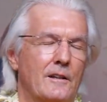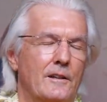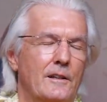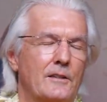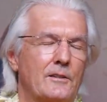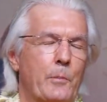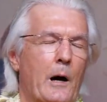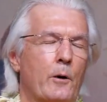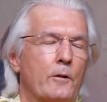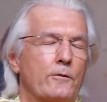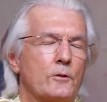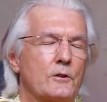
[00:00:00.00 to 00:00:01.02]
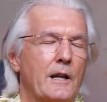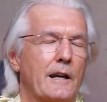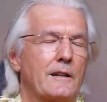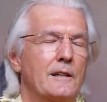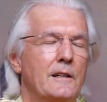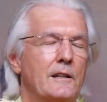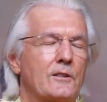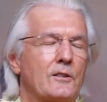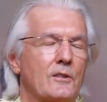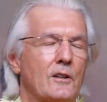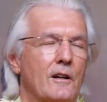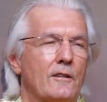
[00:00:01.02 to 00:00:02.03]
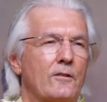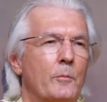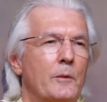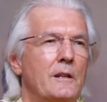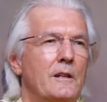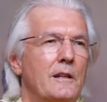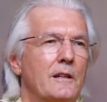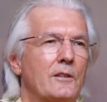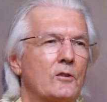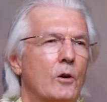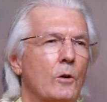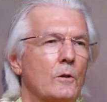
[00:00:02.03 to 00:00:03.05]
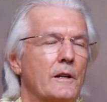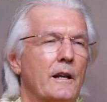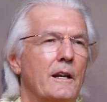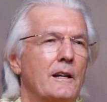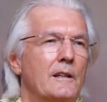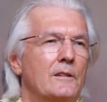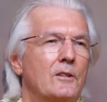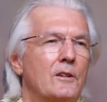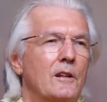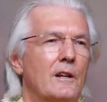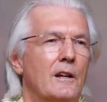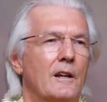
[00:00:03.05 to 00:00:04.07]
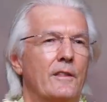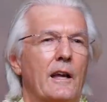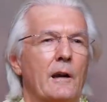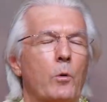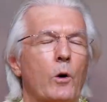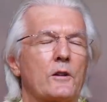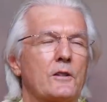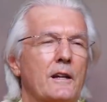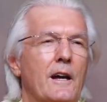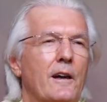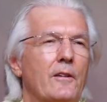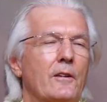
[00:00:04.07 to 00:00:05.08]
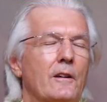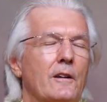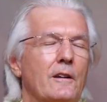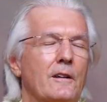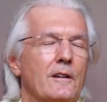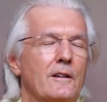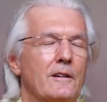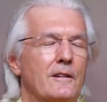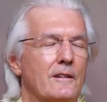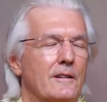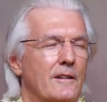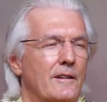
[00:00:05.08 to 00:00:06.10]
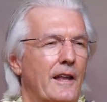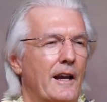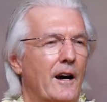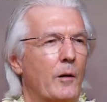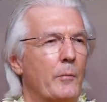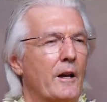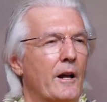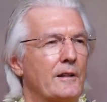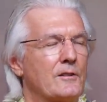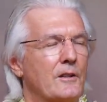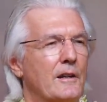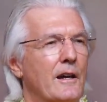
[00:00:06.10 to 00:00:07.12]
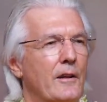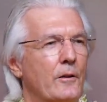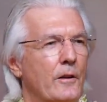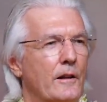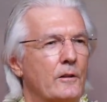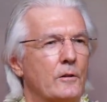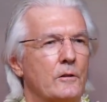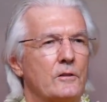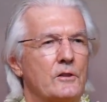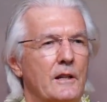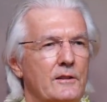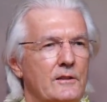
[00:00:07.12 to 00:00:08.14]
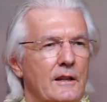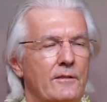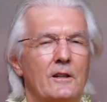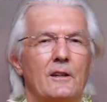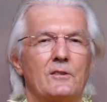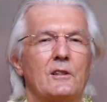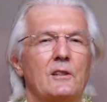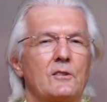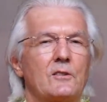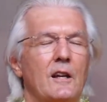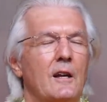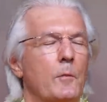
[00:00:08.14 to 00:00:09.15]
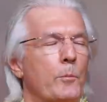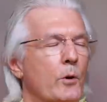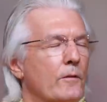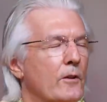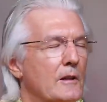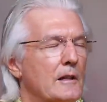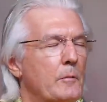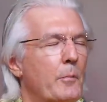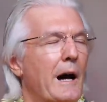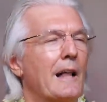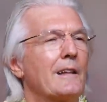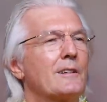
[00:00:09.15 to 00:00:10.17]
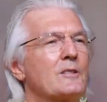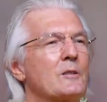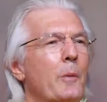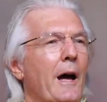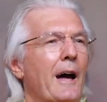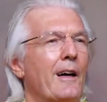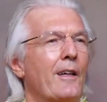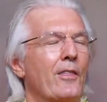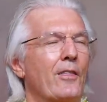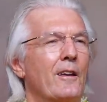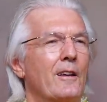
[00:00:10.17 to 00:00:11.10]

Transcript: these powerful techniques from India's golden age, they work together, they harmonize together, that Guruji has given us this perfectly balanced path,